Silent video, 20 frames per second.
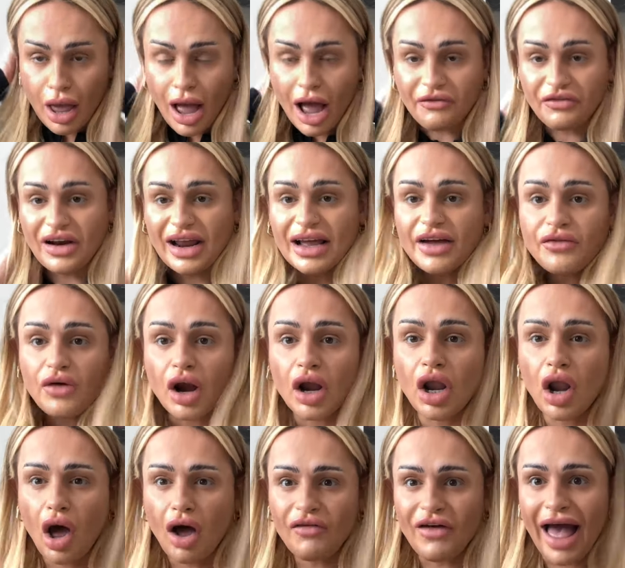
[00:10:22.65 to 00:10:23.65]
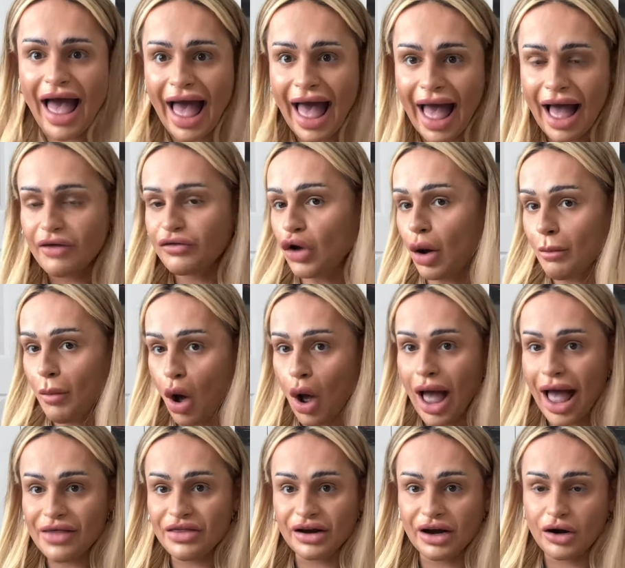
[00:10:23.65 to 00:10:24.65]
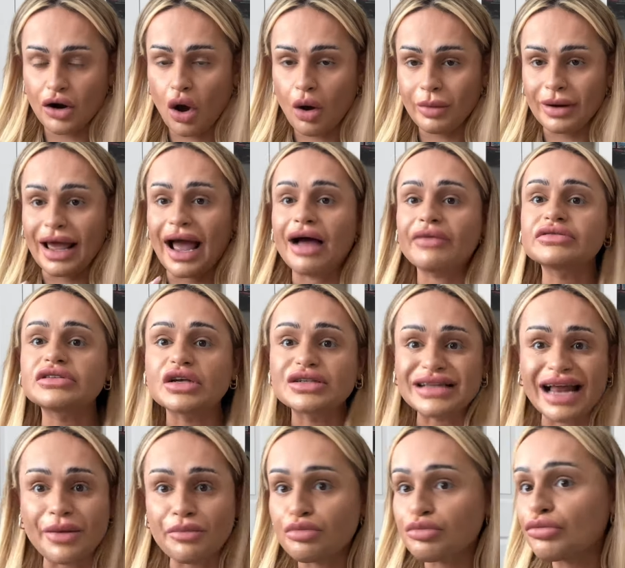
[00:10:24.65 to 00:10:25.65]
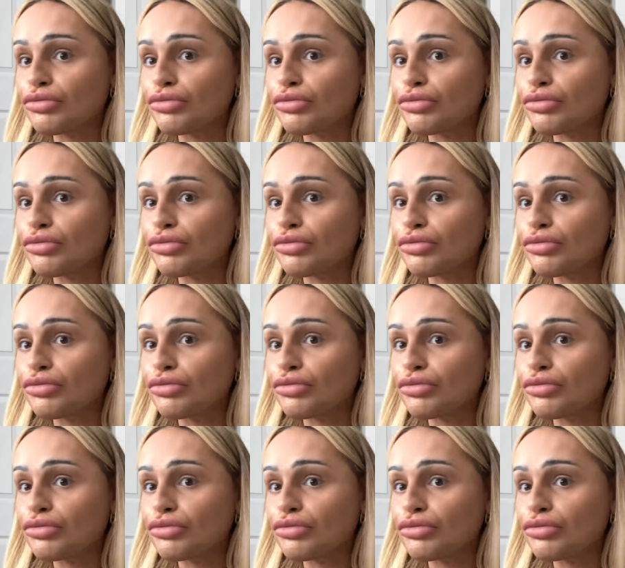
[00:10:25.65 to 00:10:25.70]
I feel like I've got a lot of hair. I've got more hair than I normally have, so it's like,